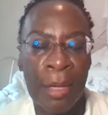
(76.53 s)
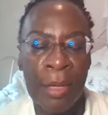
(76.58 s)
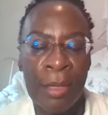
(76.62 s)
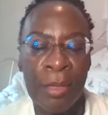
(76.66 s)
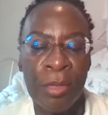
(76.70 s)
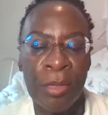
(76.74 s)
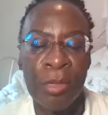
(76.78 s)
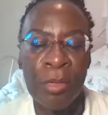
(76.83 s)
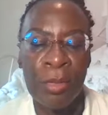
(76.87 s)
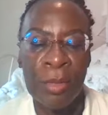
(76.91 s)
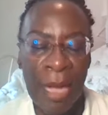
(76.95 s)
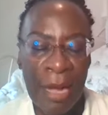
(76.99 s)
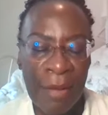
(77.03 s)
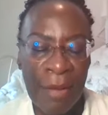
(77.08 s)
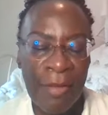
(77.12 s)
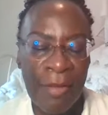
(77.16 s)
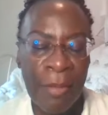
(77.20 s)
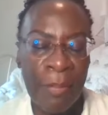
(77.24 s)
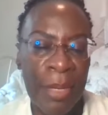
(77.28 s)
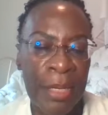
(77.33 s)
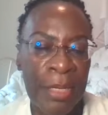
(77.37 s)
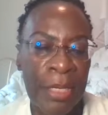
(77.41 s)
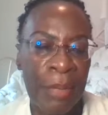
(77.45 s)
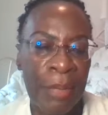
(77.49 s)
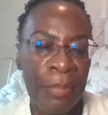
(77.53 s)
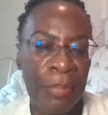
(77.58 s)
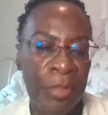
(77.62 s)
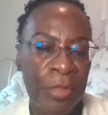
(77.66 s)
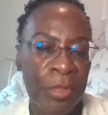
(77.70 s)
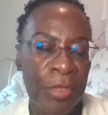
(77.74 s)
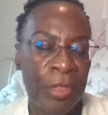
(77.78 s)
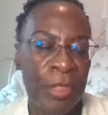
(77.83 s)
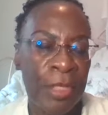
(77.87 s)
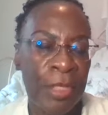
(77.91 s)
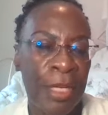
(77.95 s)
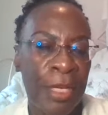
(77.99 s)
You'll have a better
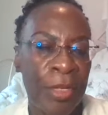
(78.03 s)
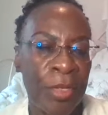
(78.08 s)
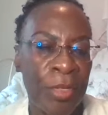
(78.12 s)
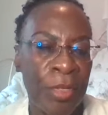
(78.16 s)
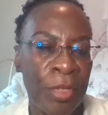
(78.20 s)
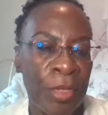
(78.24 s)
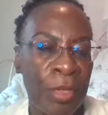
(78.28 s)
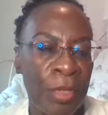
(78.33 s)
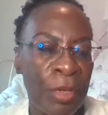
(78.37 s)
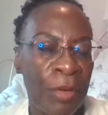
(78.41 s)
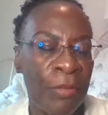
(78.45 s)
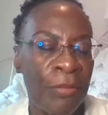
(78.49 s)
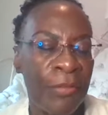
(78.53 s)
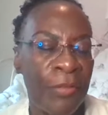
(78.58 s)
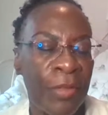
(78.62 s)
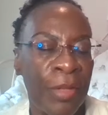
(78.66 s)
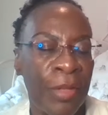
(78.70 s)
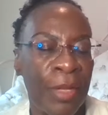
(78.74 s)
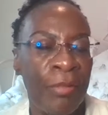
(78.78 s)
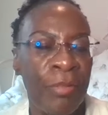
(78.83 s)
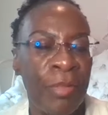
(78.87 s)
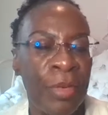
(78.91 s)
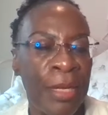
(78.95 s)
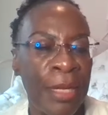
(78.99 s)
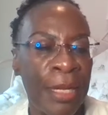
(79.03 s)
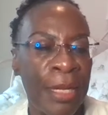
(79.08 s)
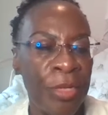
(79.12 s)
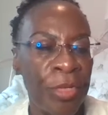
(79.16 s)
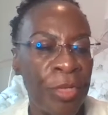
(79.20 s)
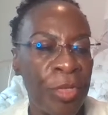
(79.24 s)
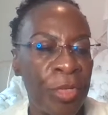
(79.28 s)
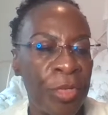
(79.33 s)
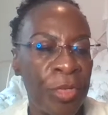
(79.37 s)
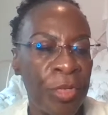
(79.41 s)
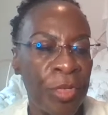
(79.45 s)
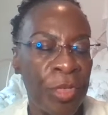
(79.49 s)
appreciation of the
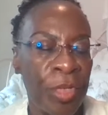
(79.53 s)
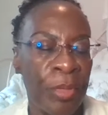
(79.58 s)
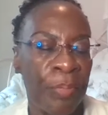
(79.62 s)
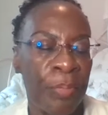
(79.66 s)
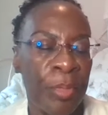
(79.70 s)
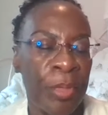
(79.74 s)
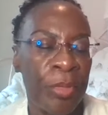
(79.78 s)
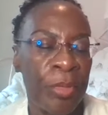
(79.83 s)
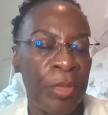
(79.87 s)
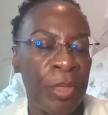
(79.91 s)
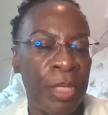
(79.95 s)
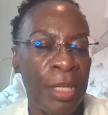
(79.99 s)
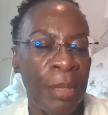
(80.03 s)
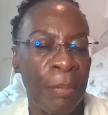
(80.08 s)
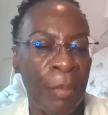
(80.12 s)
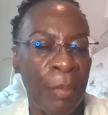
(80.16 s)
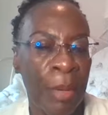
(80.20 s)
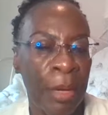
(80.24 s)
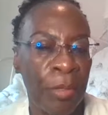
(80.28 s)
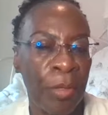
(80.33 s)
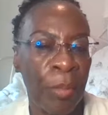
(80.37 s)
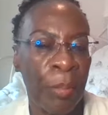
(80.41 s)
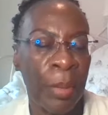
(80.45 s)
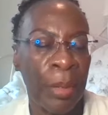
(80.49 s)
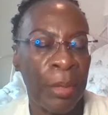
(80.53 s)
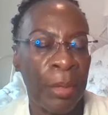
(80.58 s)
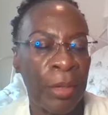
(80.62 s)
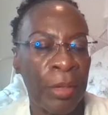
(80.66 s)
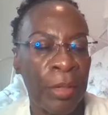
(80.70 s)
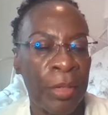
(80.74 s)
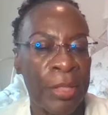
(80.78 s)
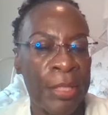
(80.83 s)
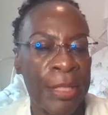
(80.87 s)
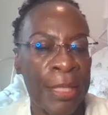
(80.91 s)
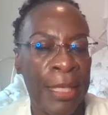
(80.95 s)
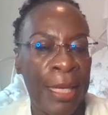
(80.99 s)
relationship between the
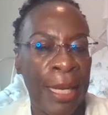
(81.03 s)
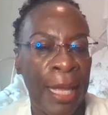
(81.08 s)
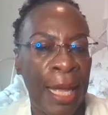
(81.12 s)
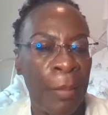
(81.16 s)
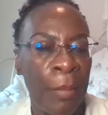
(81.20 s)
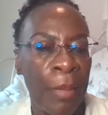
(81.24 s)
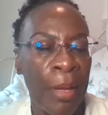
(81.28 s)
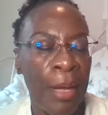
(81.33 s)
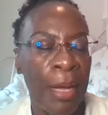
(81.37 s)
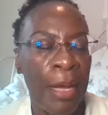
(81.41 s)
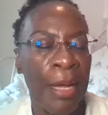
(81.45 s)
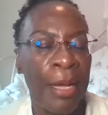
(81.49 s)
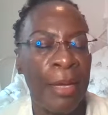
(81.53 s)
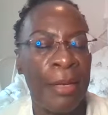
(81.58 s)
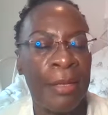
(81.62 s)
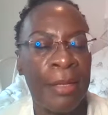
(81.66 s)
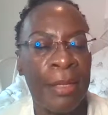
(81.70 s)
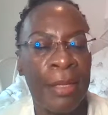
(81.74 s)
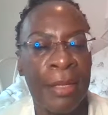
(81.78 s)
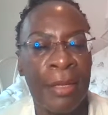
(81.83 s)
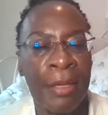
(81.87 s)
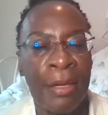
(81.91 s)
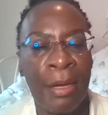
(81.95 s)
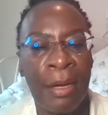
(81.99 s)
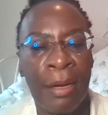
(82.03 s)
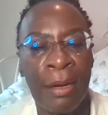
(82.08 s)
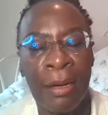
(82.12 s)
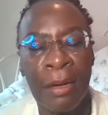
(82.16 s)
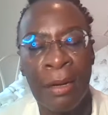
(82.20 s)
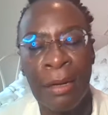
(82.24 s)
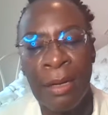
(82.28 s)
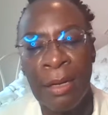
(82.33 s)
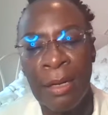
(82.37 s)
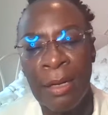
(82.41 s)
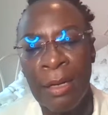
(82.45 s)
microbiology lab and the